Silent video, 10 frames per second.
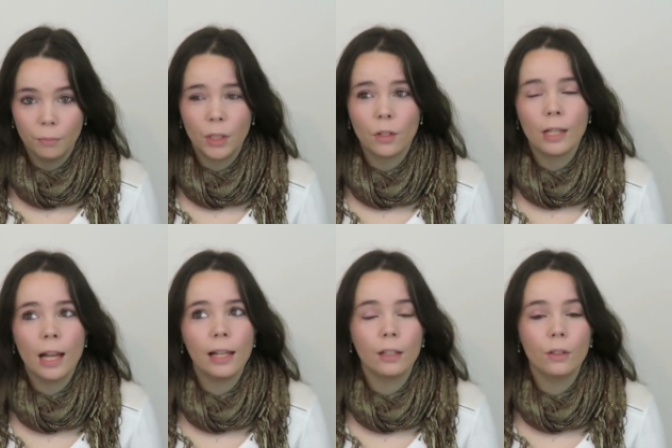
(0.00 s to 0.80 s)
because
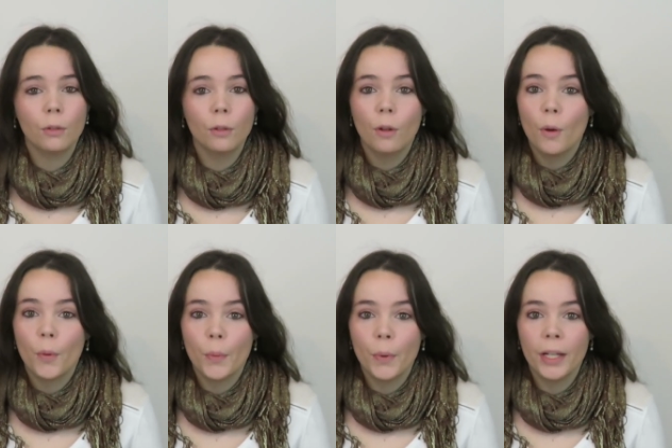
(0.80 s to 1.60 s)
how can you
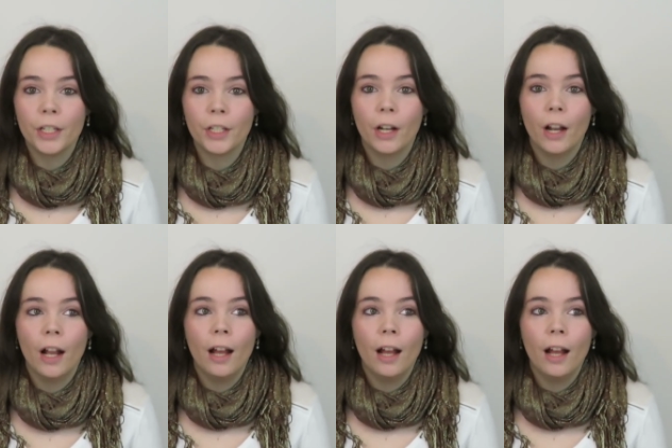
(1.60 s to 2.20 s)
wish